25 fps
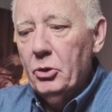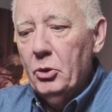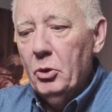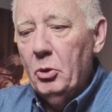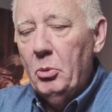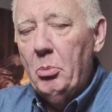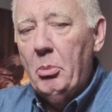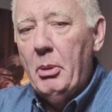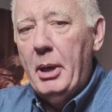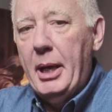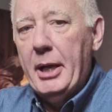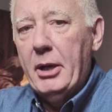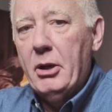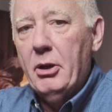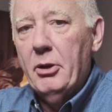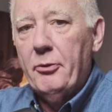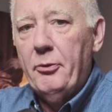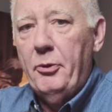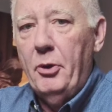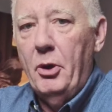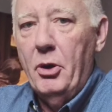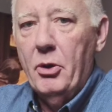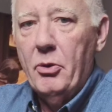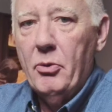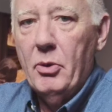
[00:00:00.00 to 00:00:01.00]
little
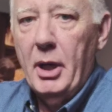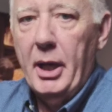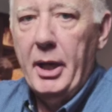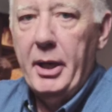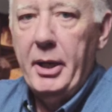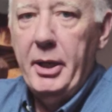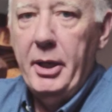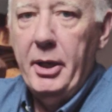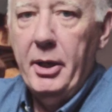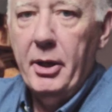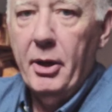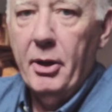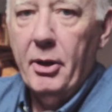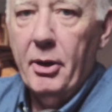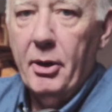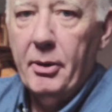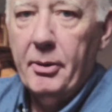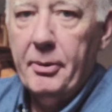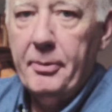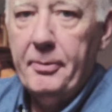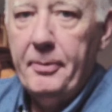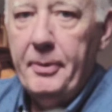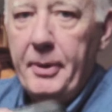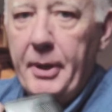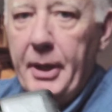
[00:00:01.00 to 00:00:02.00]
microphone right
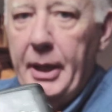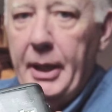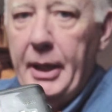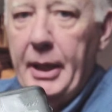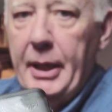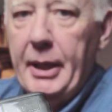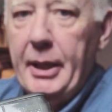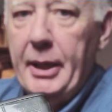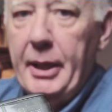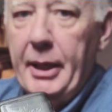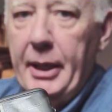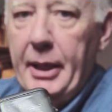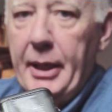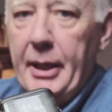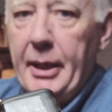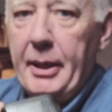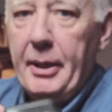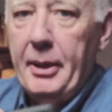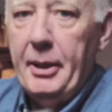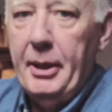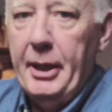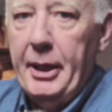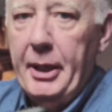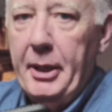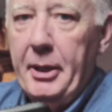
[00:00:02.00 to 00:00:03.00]
here,
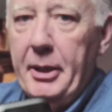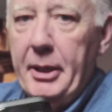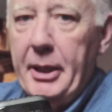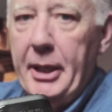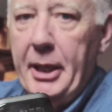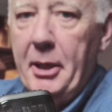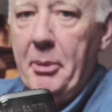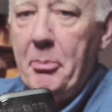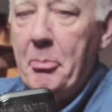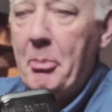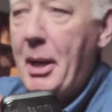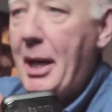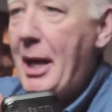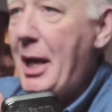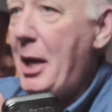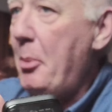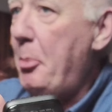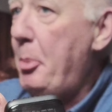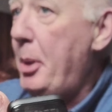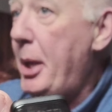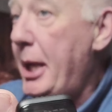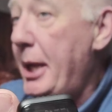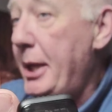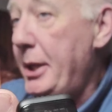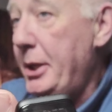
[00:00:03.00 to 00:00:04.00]
in my
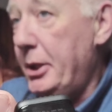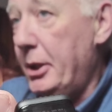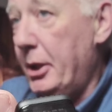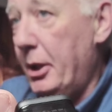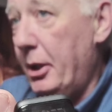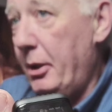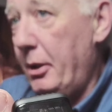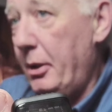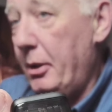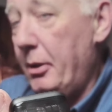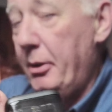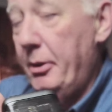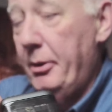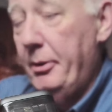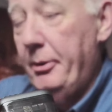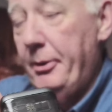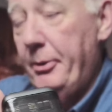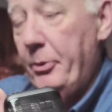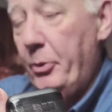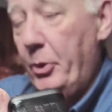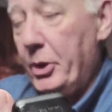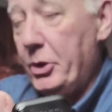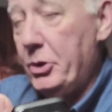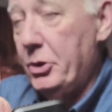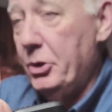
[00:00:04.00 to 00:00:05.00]
opinion,
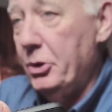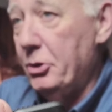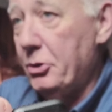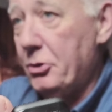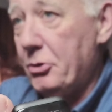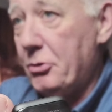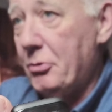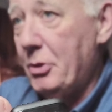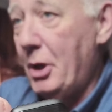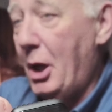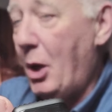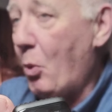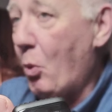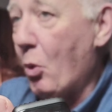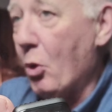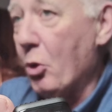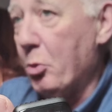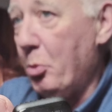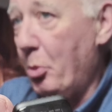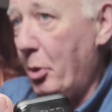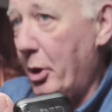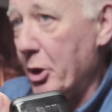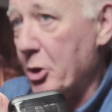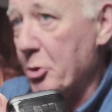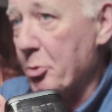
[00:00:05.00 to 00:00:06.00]
which is not worth
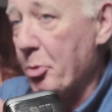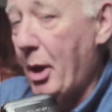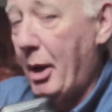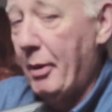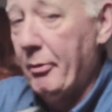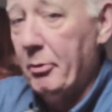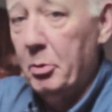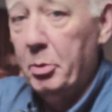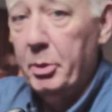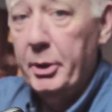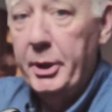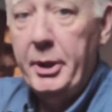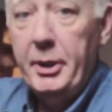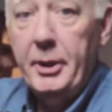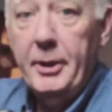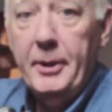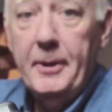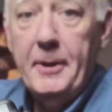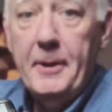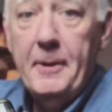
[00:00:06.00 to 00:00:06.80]
much probably,